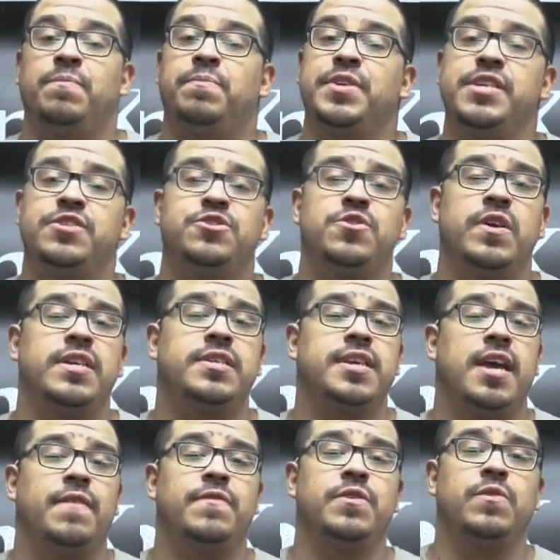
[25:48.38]
Please join us
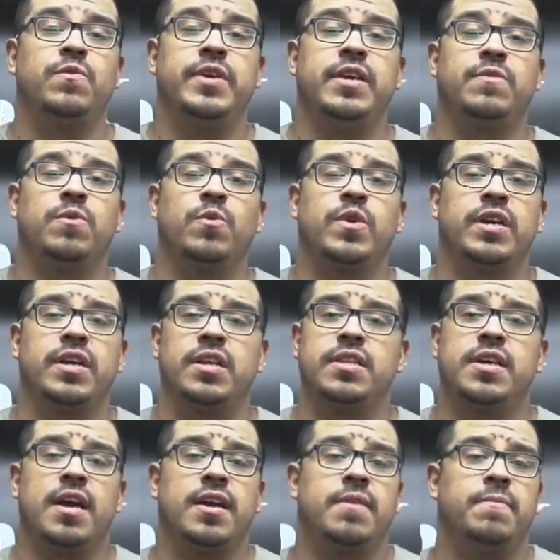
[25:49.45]
every week where we're going to
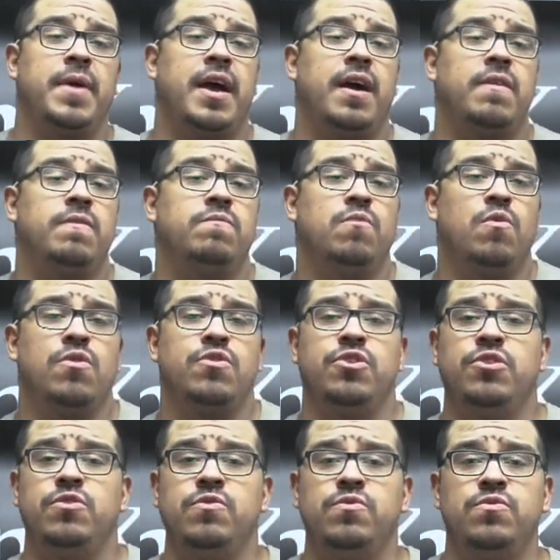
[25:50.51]
talk about more
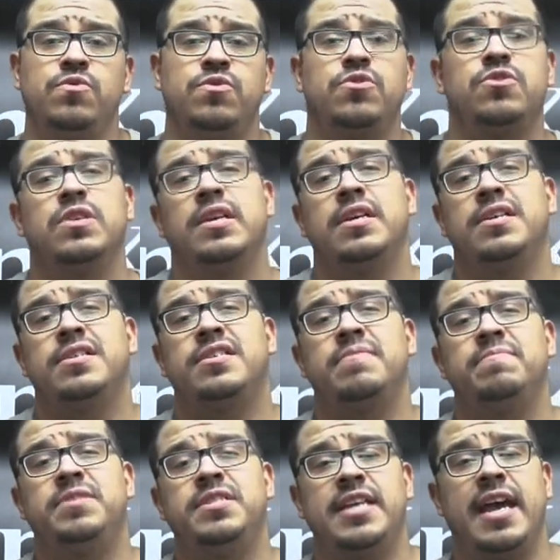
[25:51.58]
news,
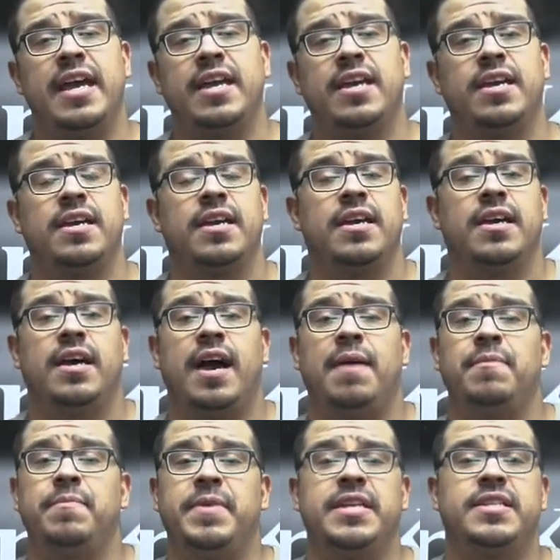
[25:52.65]
some tech.
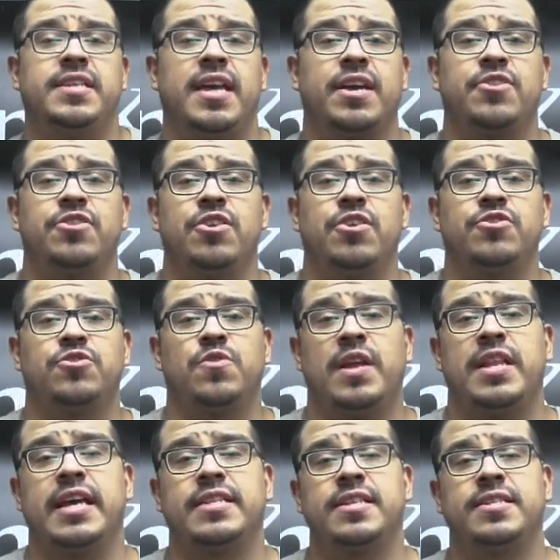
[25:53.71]
I'm a big tech nerd, so I
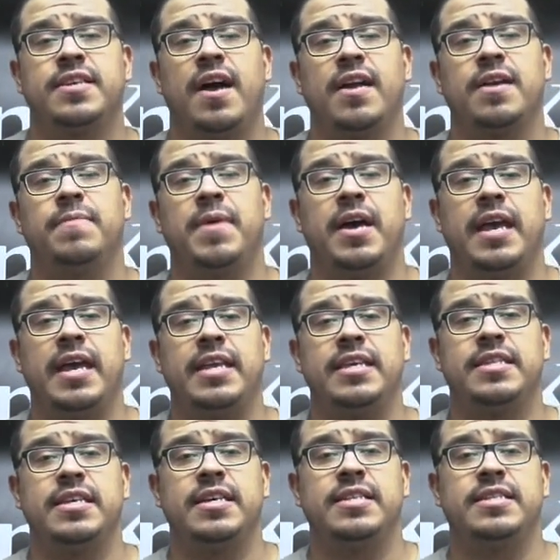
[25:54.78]
like to talk about
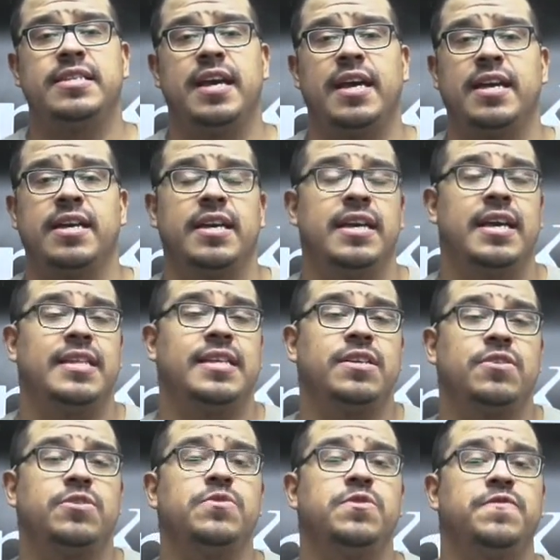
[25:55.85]
anything tech, and that
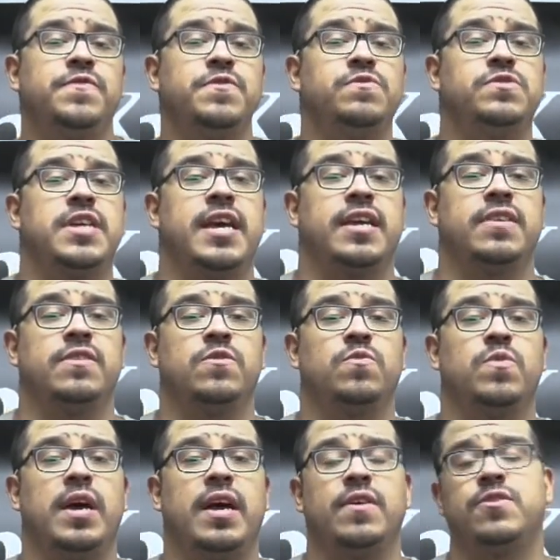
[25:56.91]
includes food tech as
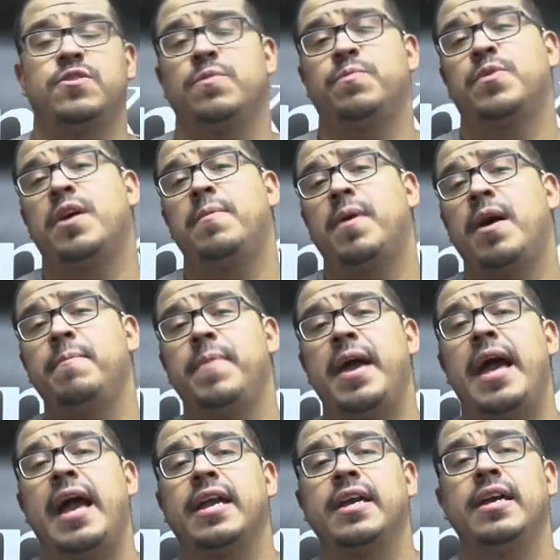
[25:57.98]
well. So come on
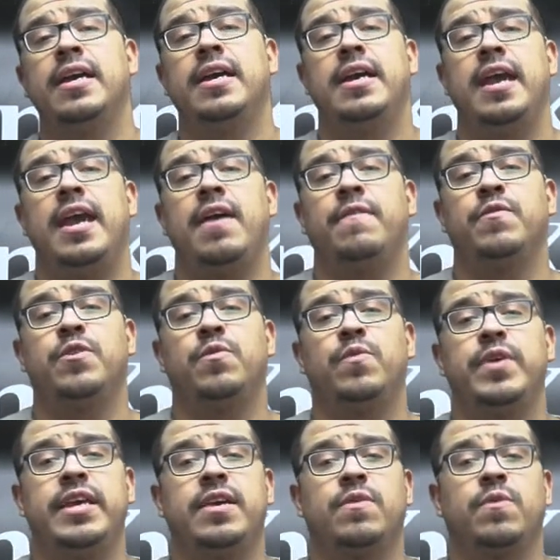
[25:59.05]
back every
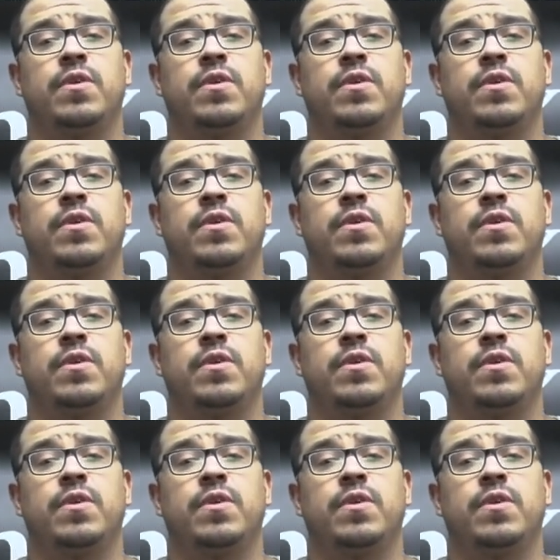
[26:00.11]
week.